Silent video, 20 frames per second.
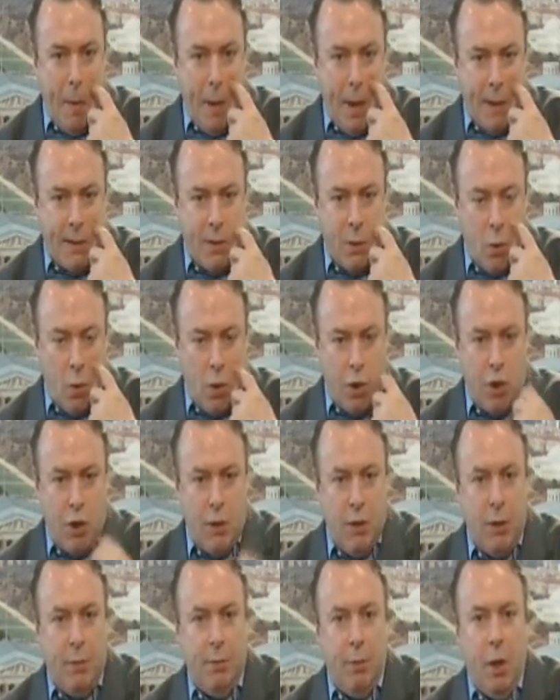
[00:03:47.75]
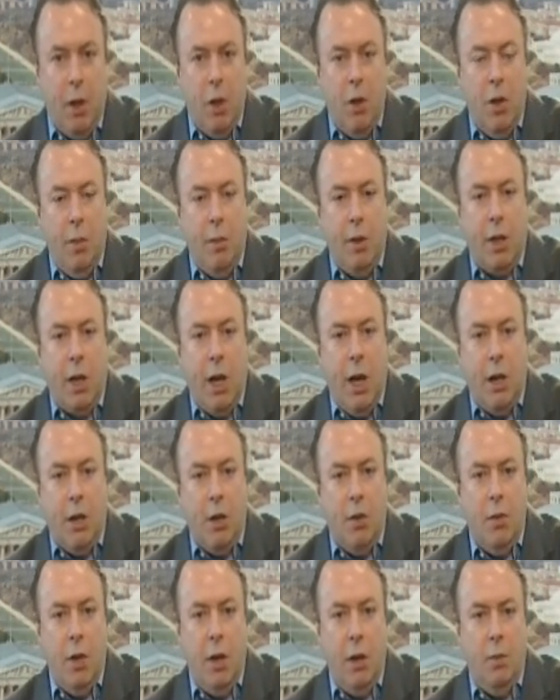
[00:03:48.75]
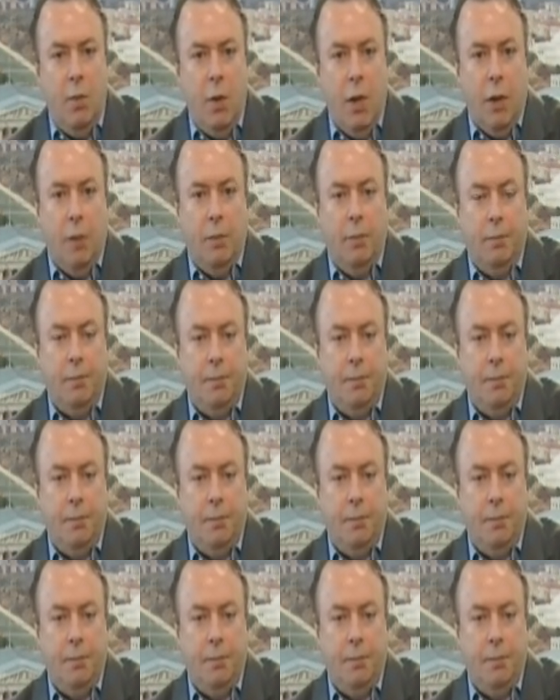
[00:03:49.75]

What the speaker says: that's an auction that only McCain can really win.